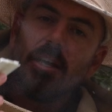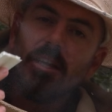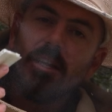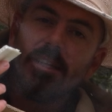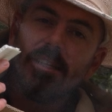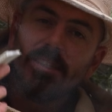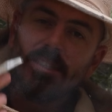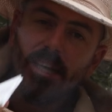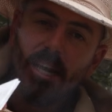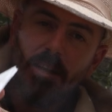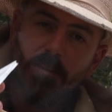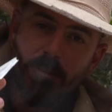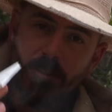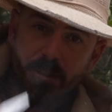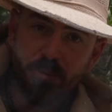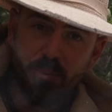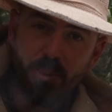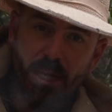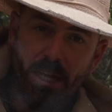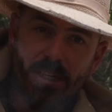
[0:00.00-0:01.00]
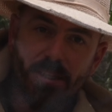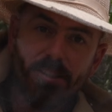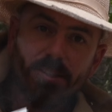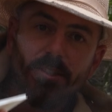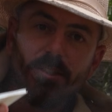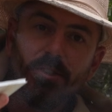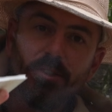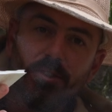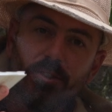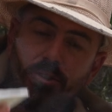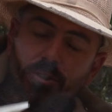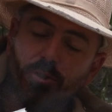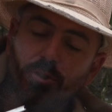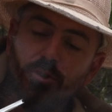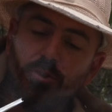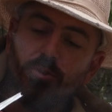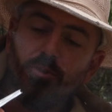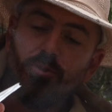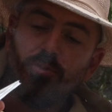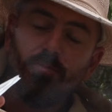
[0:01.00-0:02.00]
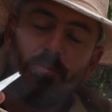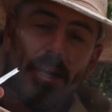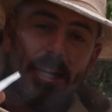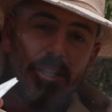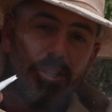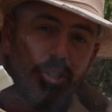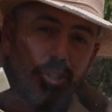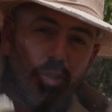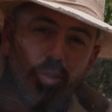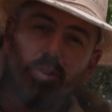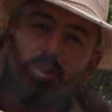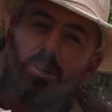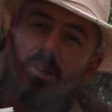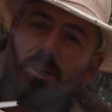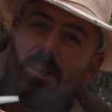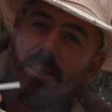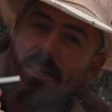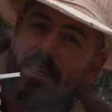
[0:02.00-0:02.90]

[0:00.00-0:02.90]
The safest place to make sure that